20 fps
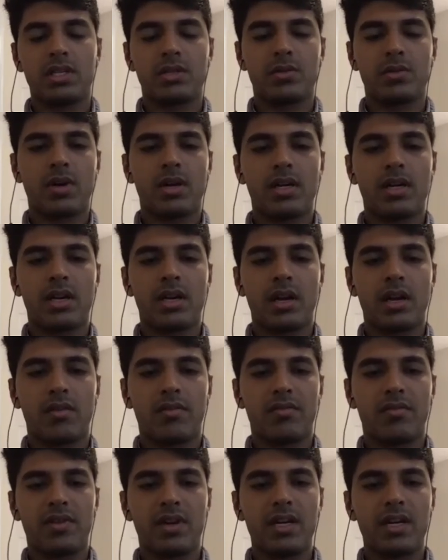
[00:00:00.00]
all these
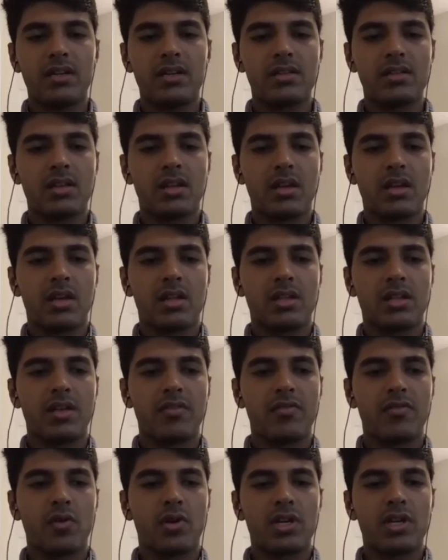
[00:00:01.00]
quantitative fields,
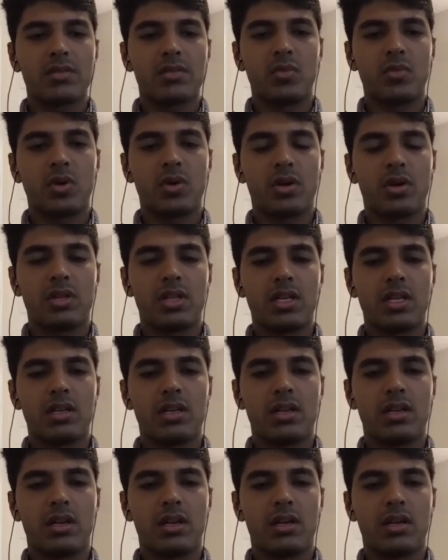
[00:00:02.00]
they focus more on
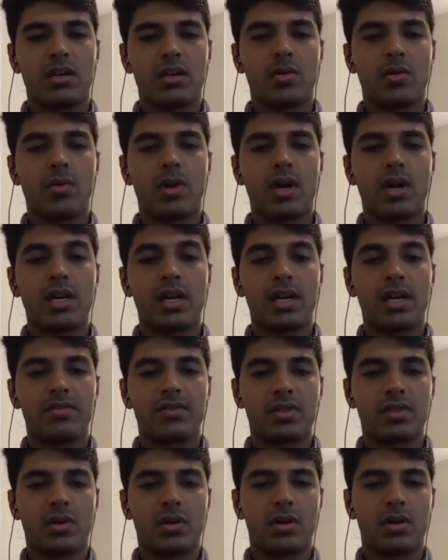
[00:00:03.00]
the
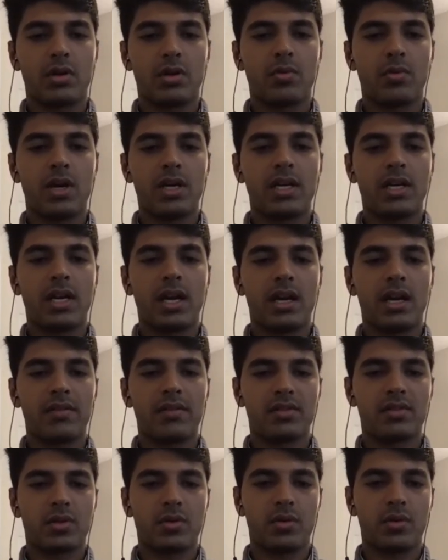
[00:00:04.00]

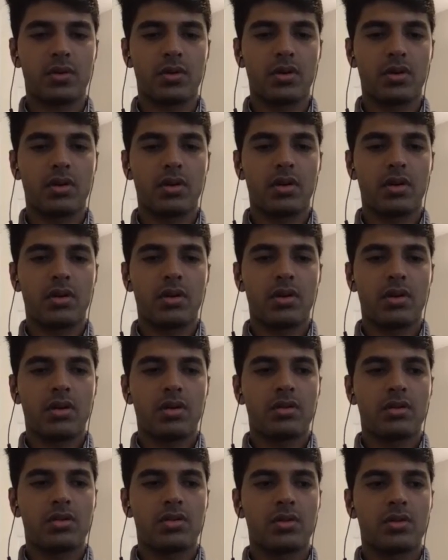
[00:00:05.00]
quantitative score.
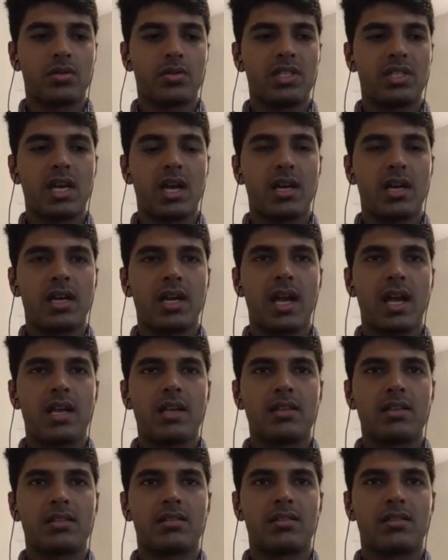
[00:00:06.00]
So GRE
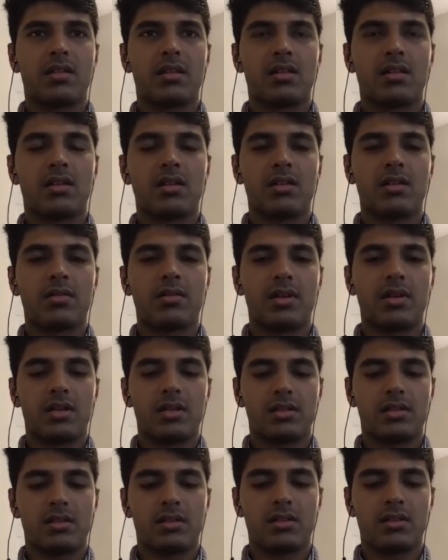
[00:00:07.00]
has
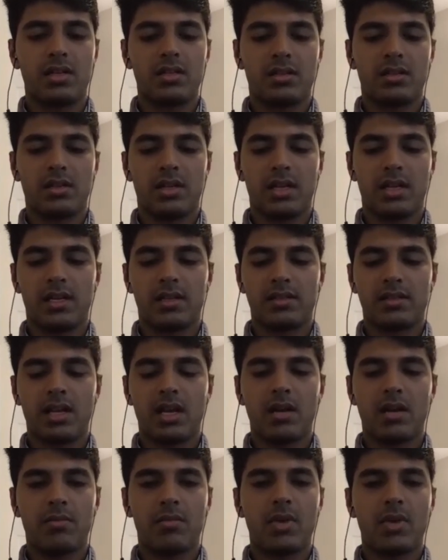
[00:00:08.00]
is an
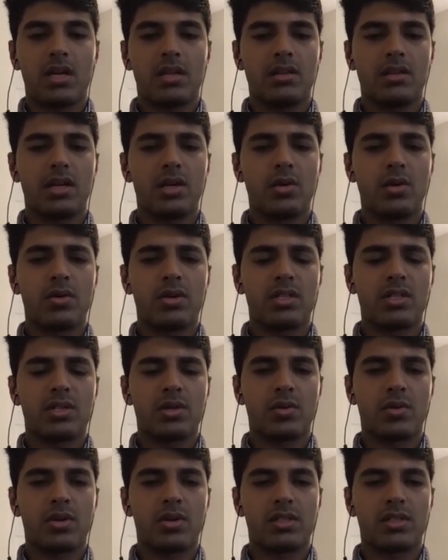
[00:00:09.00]
exam. The
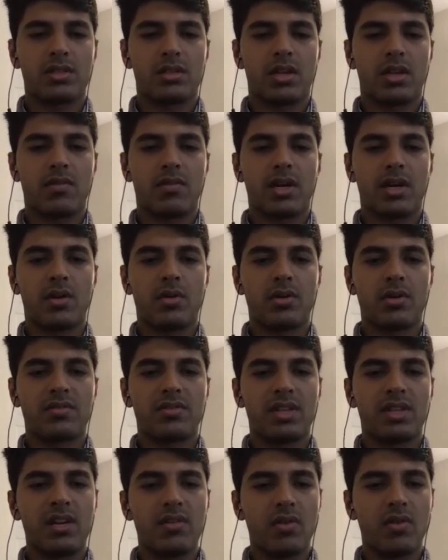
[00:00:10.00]
total score is given out
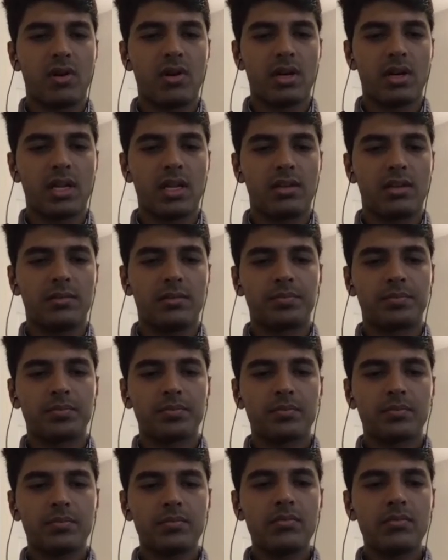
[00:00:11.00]
of 340,
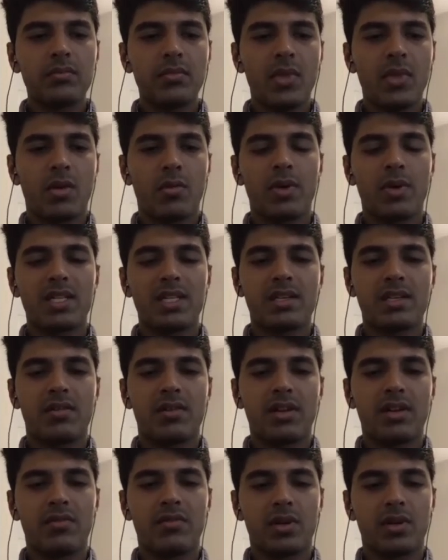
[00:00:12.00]

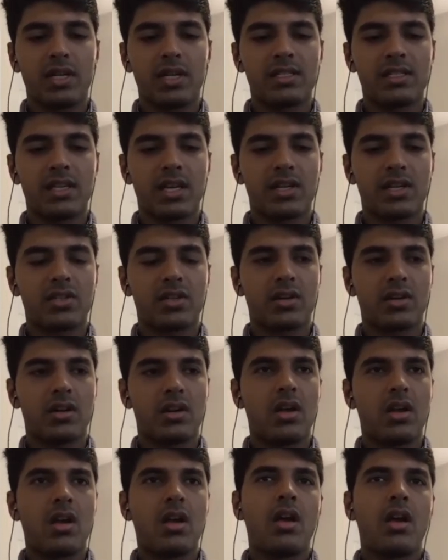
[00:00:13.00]
170 for each
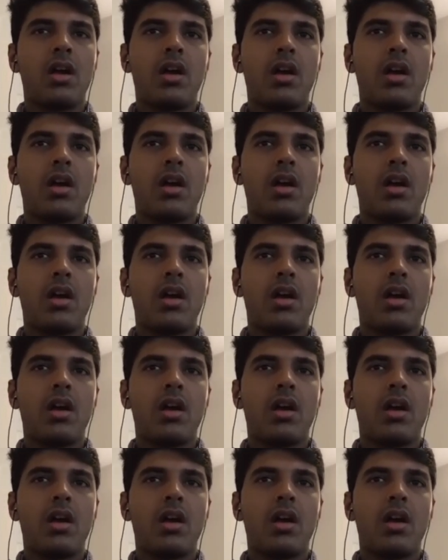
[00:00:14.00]
section.